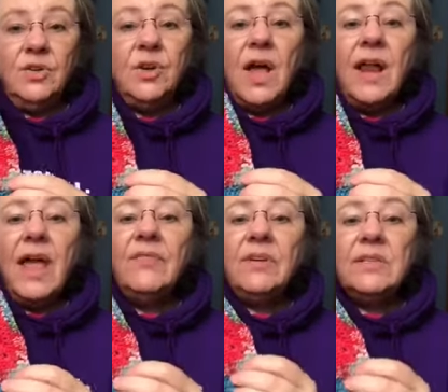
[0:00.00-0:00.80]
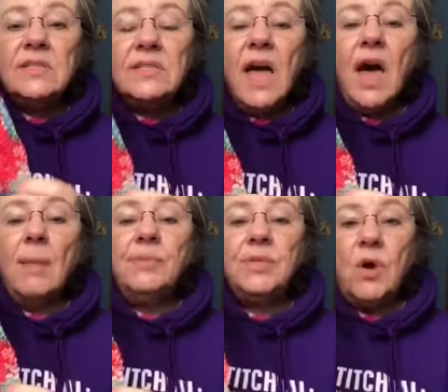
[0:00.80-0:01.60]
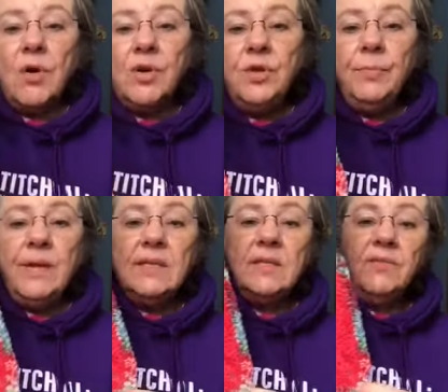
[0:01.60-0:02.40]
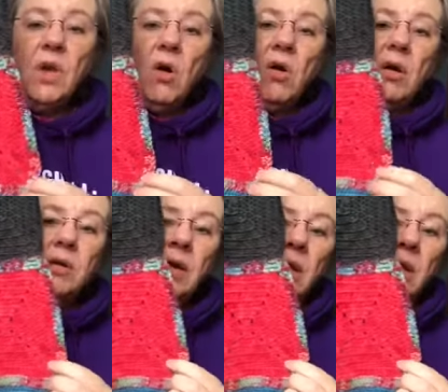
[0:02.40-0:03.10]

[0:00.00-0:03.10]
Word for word: You're not having to stop, start a new piece of yarn.